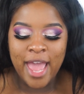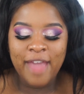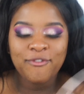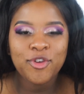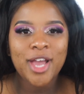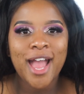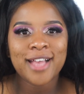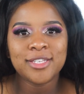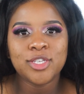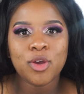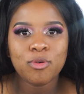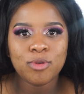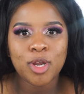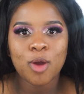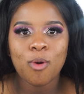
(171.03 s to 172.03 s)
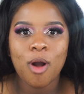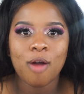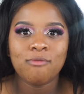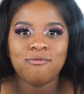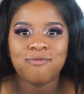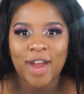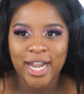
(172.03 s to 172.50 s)
If you guys don't know
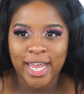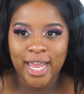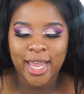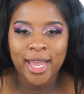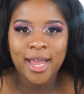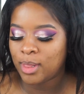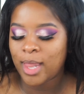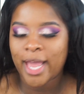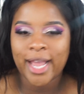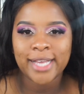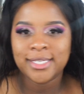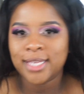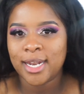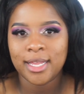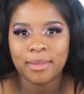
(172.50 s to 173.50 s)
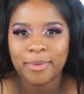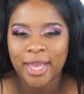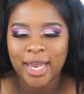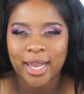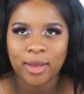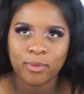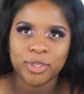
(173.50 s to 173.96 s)
already, like I said in the
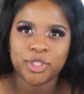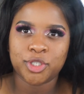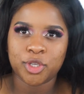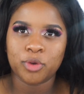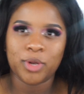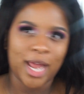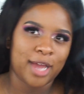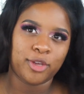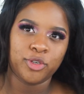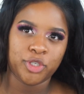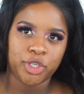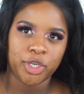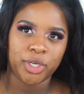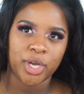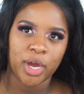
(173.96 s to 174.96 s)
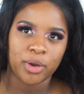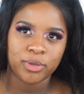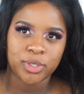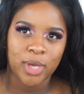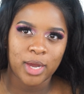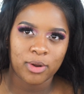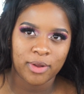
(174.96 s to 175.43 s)
beginning, which so now you should know,
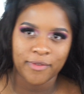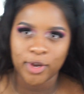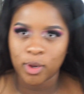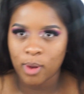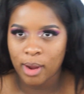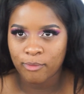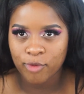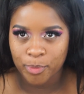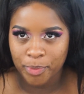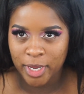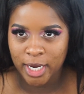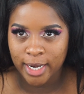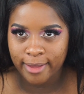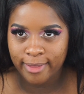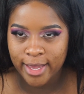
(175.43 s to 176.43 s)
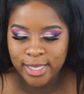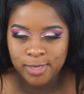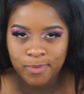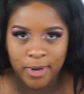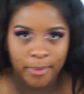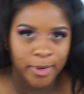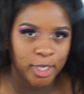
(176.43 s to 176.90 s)
so I don't even know why I'm repeating
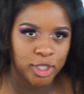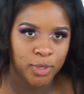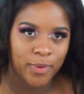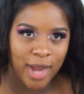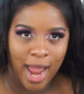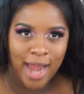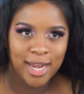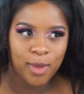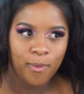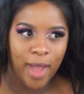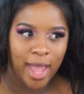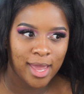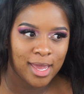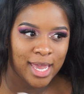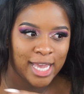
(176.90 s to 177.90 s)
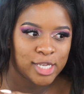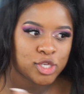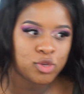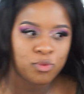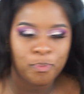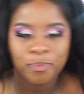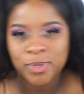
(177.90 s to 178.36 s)
this, but I'm gonna do it anyway in
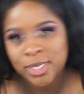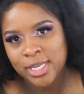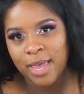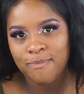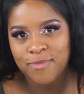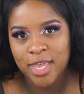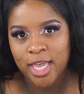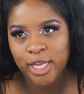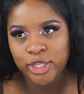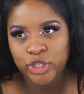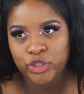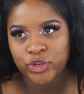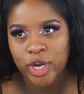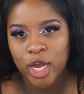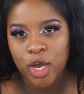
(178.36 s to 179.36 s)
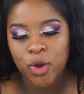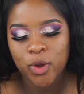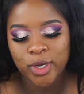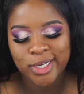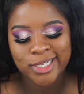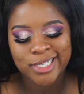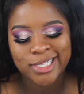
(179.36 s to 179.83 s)
case you skipped the
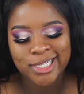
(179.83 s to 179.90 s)
intro.